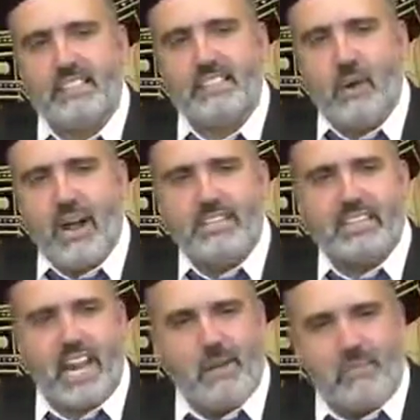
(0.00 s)
Right, the
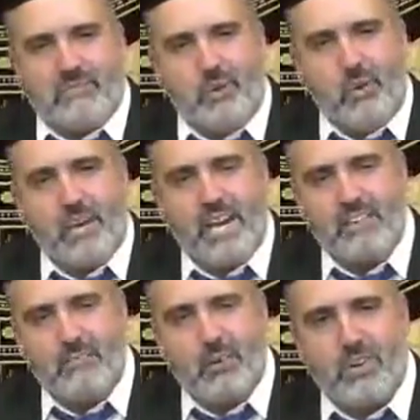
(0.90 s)
night before when I
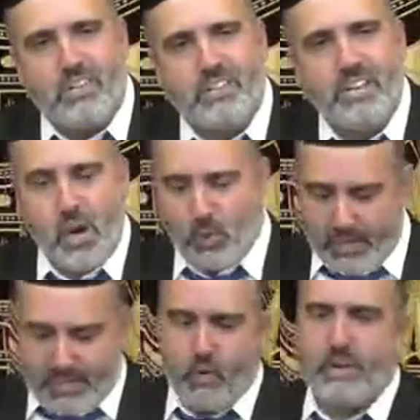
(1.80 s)
left Brooklyn,
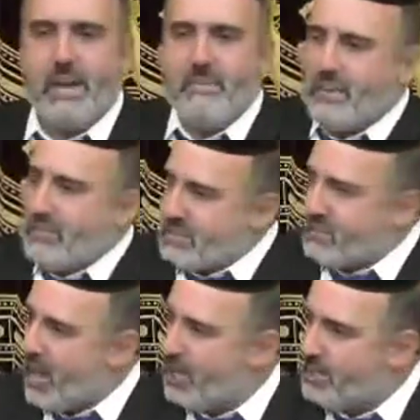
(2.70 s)
Rico gave me those
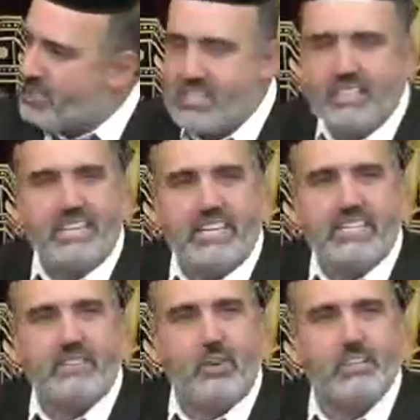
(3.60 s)
300
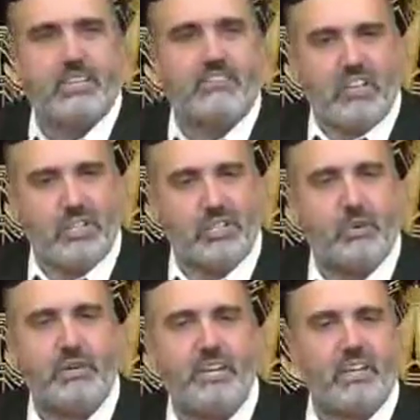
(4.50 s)
CDs of all the different
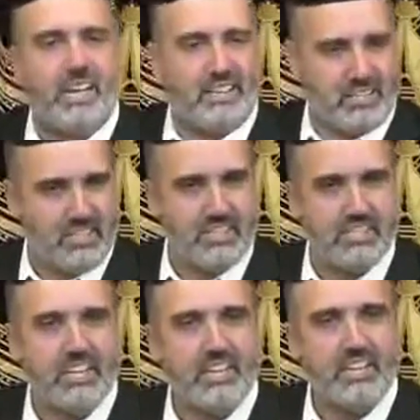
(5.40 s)
shiurim and
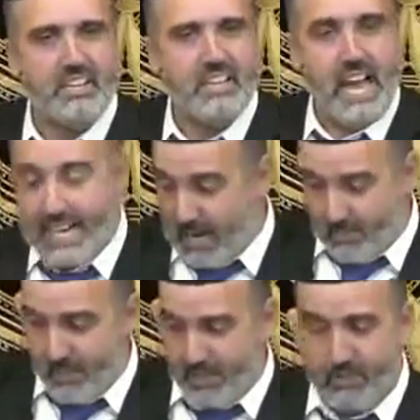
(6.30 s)
classes. And I
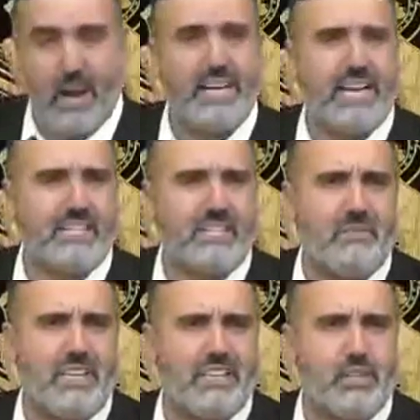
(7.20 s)
put it right next to
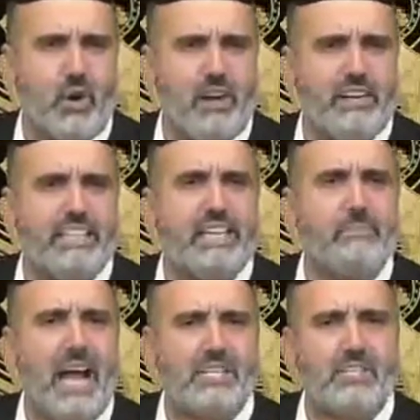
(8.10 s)
me in the
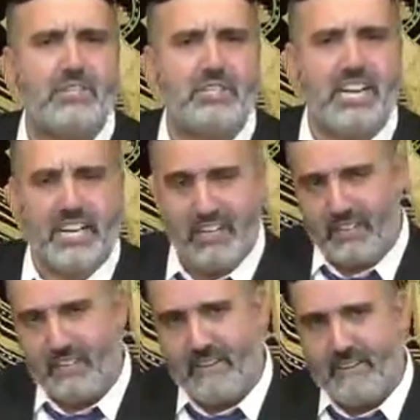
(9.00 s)
passenger seat.
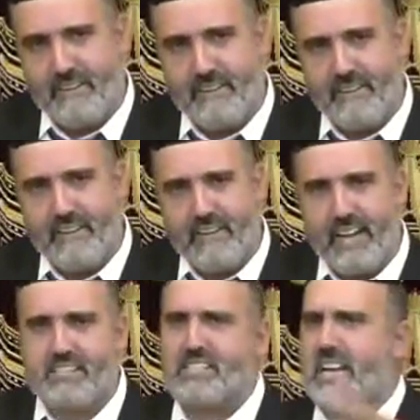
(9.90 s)

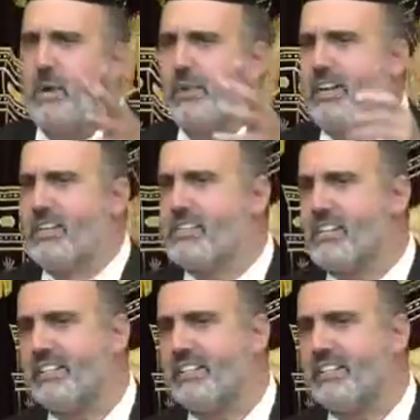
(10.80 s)
I said, I know what it is.